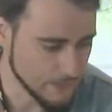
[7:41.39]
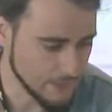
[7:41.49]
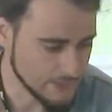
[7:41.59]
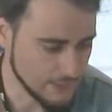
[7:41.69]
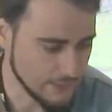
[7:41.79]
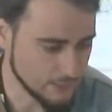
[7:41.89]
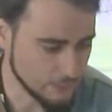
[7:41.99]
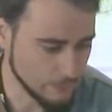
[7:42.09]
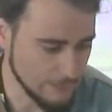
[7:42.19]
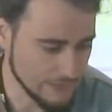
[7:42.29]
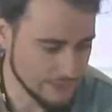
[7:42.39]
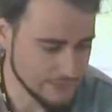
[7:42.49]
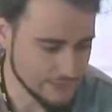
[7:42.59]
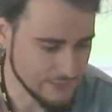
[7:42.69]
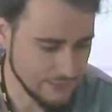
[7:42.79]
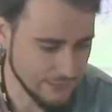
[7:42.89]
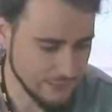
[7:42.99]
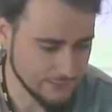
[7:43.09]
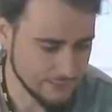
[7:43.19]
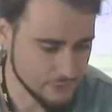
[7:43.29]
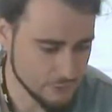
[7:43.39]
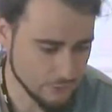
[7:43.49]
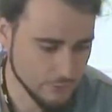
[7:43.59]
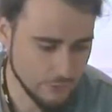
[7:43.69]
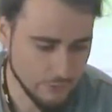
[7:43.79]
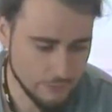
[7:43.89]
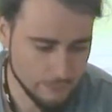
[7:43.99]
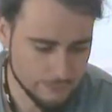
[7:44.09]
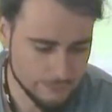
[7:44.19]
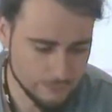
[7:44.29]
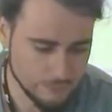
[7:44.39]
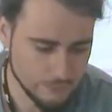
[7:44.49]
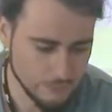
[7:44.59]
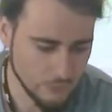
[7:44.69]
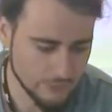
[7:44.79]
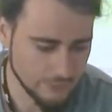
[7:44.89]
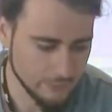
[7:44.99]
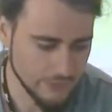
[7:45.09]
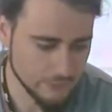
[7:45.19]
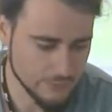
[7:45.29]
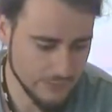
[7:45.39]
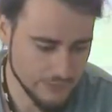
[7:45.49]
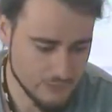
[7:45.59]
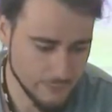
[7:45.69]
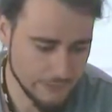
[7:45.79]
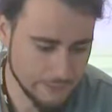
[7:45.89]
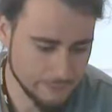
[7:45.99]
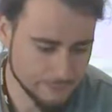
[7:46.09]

Kaislakatu place, and it should go all the way to Science Park.